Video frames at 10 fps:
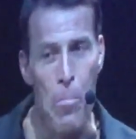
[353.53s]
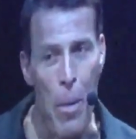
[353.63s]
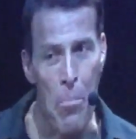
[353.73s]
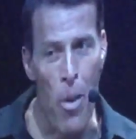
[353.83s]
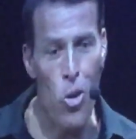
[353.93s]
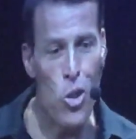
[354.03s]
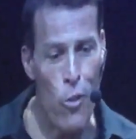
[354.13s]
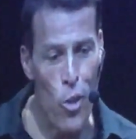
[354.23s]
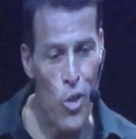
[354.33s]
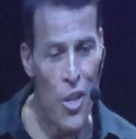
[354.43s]
But most
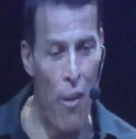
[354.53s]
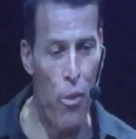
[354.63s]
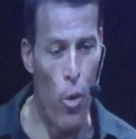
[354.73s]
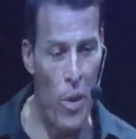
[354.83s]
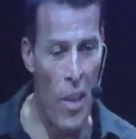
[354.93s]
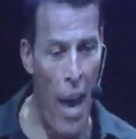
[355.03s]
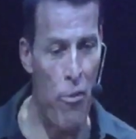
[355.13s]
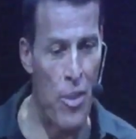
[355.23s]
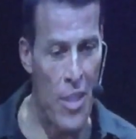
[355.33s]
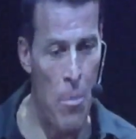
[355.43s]
of you suffer when
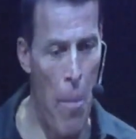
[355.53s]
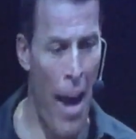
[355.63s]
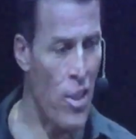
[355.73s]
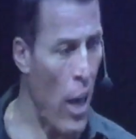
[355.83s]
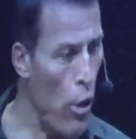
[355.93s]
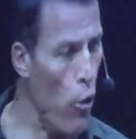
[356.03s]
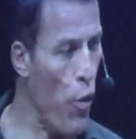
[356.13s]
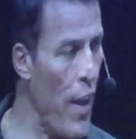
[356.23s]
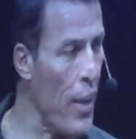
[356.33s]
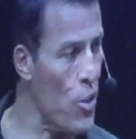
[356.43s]
life doesn't match how you
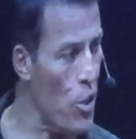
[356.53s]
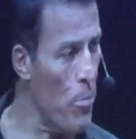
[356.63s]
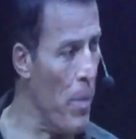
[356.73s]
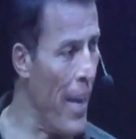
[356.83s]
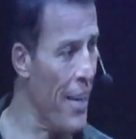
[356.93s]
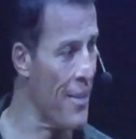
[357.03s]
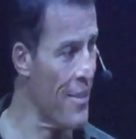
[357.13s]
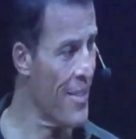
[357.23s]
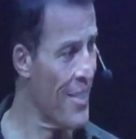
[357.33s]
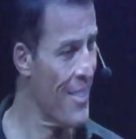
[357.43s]
think it should be.